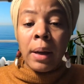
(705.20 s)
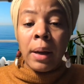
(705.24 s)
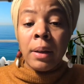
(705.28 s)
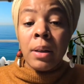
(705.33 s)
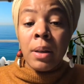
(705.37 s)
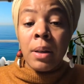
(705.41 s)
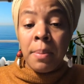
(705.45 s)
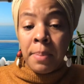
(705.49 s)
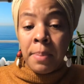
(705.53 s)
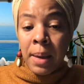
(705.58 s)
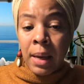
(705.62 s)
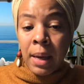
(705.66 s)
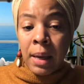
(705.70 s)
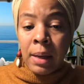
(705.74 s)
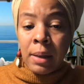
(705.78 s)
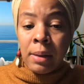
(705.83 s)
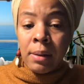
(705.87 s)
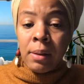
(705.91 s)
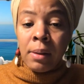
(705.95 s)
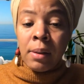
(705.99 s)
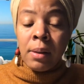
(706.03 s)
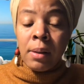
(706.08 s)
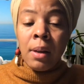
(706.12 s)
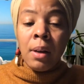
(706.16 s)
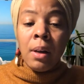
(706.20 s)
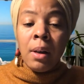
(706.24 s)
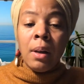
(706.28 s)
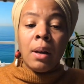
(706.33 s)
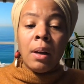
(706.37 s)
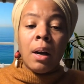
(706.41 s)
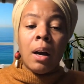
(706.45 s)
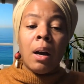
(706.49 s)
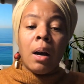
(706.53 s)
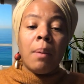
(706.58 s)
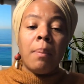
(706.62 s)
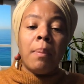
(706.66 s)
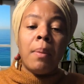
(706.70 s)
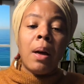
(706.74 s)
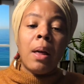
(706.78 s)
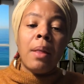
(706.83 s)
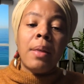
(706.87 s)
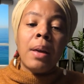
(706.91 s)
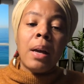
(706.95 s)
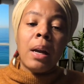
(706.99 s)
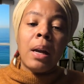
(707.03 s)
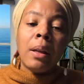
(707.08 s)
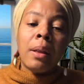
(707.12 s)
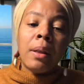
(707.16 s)
commands
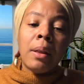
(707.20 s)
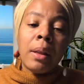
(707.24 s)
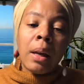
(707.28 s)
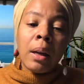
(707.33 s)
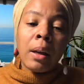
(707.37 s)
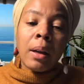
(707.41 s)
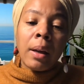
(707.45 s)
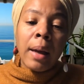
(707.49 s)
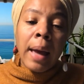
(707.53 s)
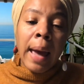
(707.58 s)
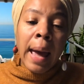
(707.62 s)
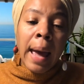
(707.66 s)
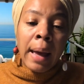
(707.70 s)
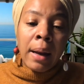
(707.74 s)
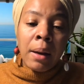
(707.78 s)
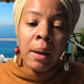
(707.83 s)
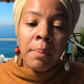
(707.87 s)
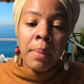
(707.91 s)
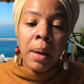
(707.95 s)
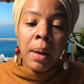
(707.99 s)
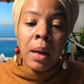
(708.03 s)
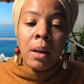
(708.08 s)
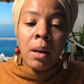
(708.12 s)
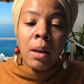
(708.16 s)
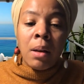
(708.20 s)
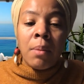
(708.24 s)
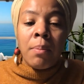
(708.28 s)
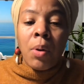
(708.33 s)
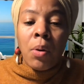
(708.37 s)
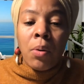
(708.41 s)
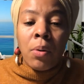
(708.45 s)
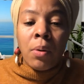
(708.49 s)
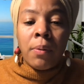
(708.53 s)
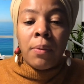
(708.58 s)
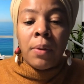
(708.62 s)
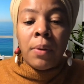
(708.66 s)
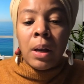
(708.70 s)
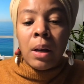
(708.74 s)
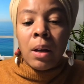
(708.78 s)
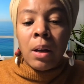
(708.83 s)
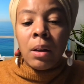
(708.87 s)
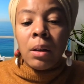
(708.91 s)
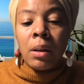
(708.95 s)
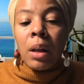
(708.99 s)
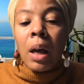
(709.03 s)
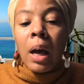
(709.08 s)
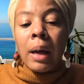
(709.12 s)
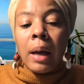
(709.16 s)
that I think animate and motivate a
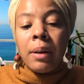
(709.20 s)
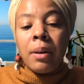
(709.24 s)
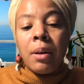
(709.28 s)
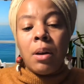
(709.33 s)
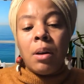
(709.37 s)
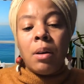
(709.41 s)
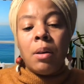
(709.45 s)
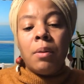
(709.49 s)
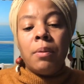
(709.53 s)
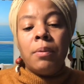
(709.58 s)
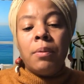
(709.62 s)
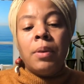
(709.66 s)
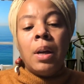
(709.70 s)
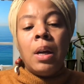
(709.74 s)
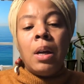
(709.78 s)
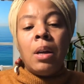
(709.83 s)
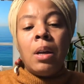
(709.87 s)
lot of